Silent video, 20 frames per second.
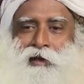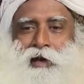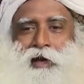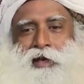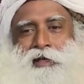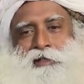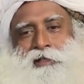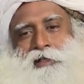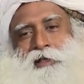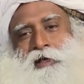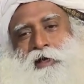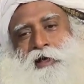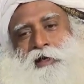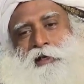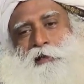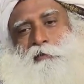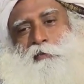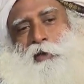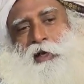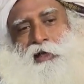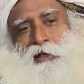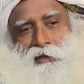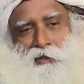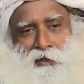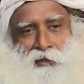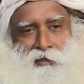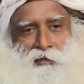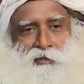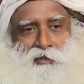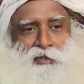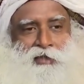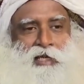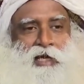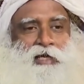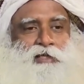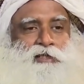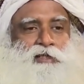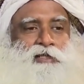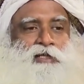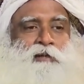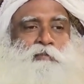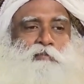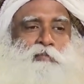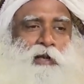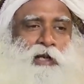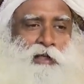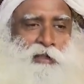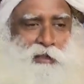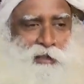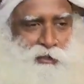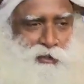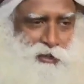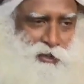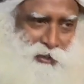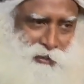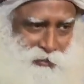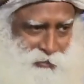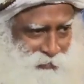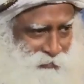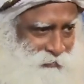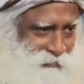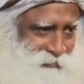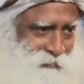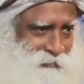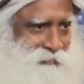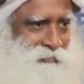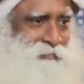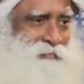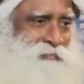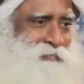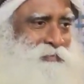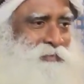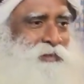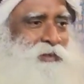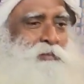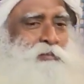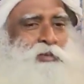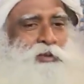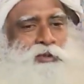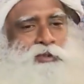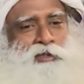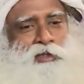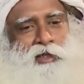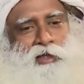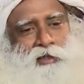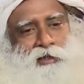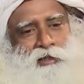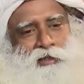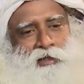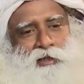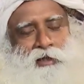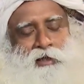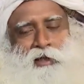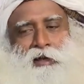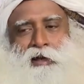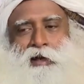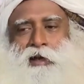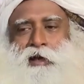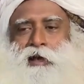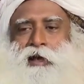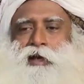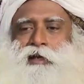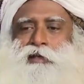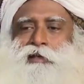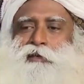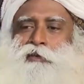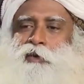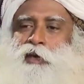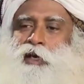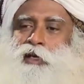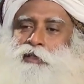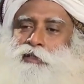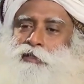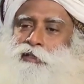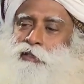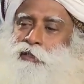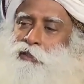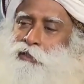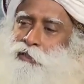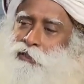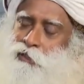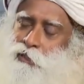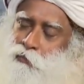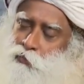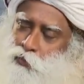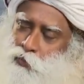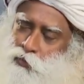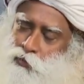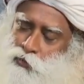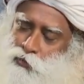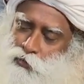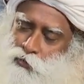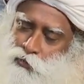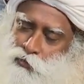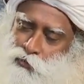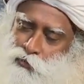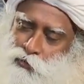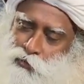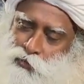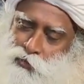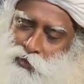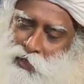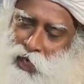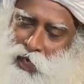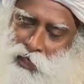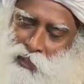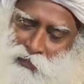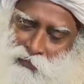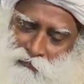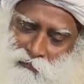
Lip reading: or she got it painted, or she has a template and she puts it. Otherwise, she is supposed to use rice